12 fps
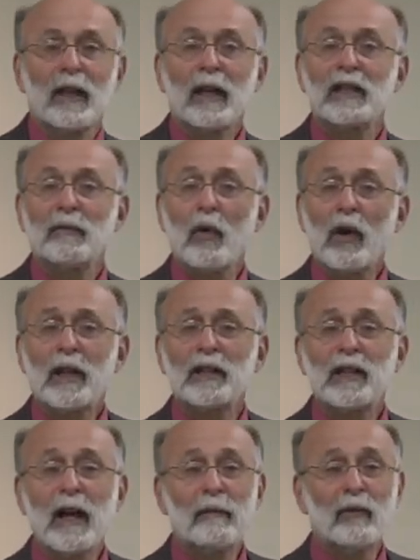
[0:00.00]
it's more
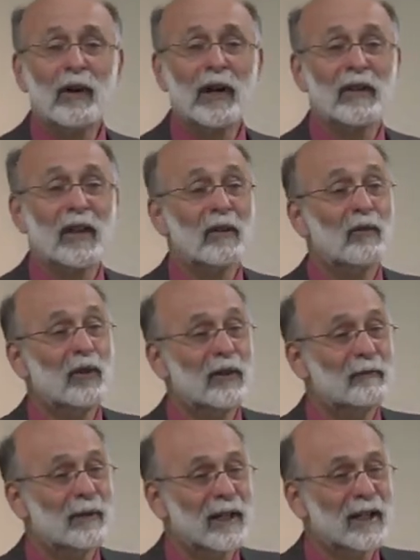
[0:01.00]
contemporary than it would
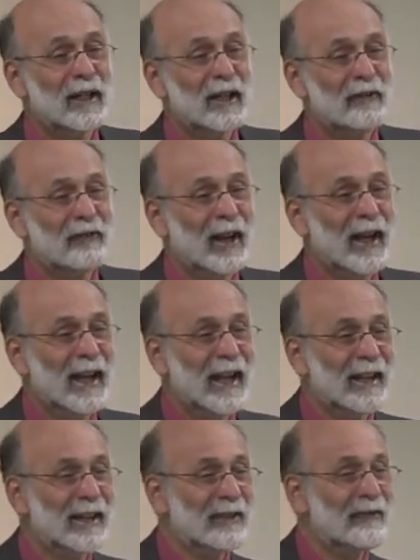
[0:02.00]
have been if I
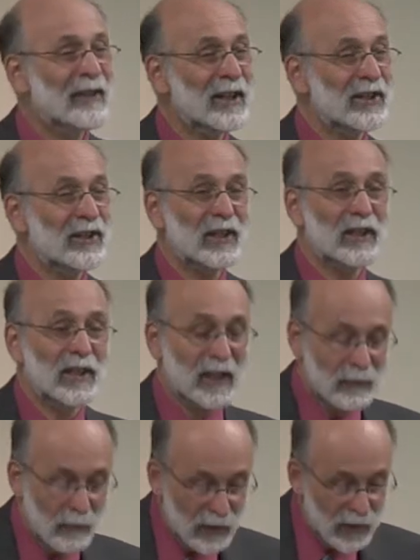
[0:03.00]
had finished it
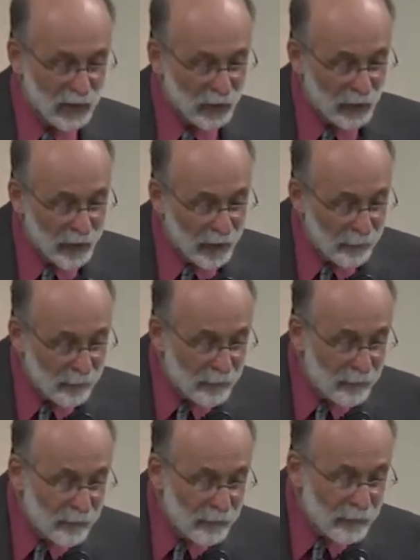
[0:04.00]
six months earlier.
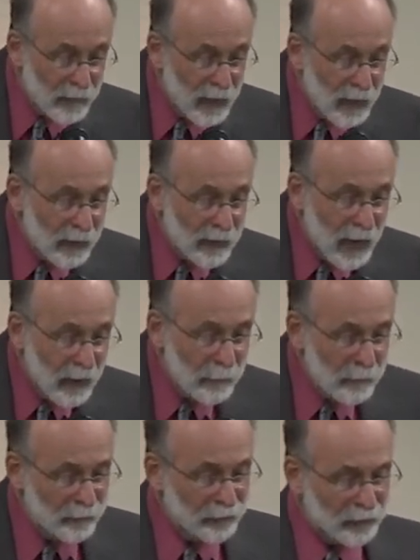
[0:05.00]

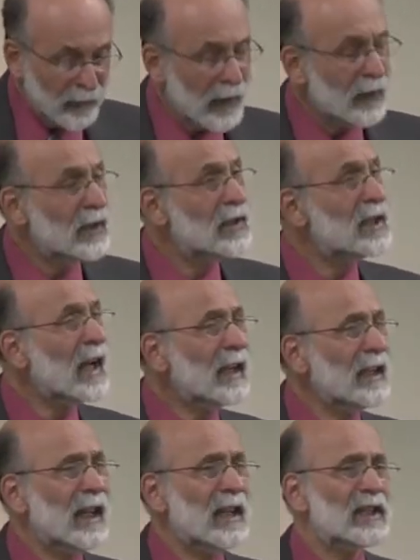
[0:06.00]
Now, the
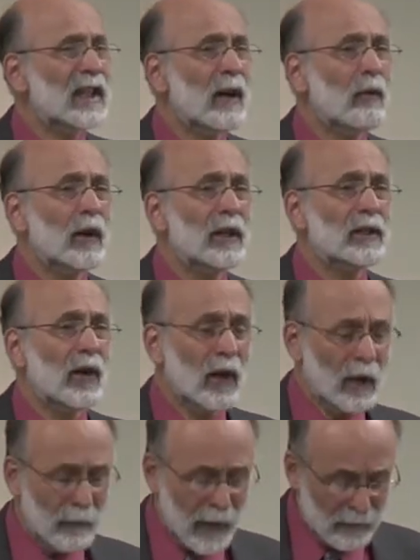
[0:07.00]
second lesson I want to
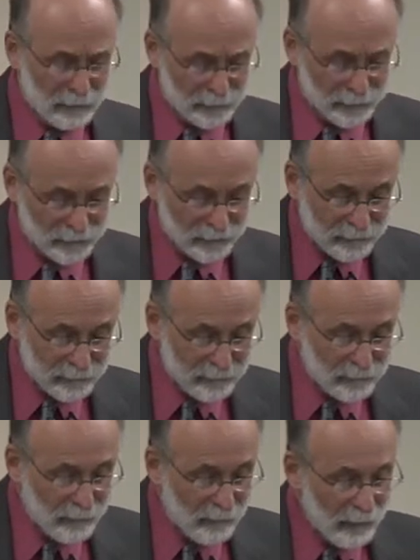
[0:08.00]
talk about
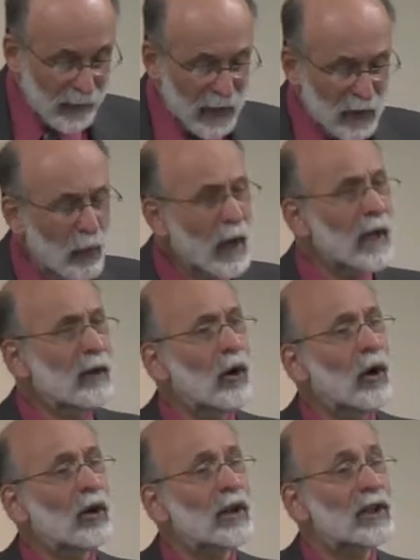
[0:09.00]
is what I
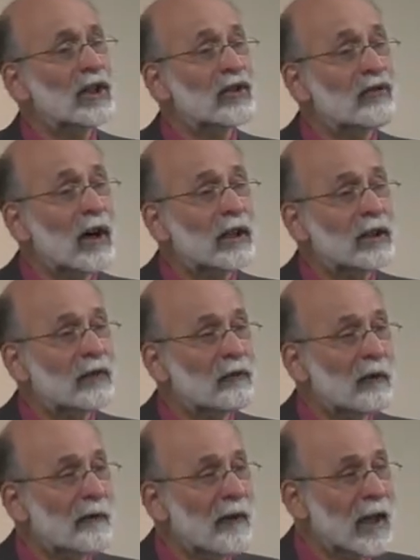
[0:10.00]
call
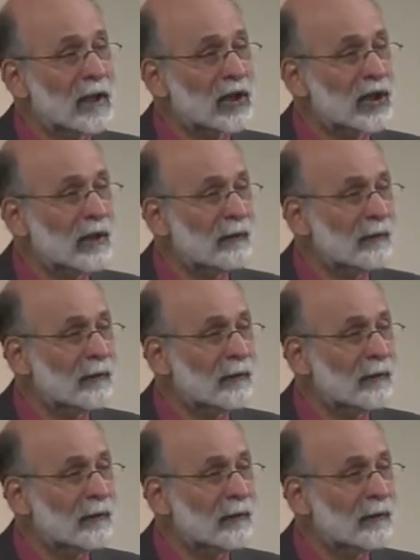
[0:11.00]
constructive revenge.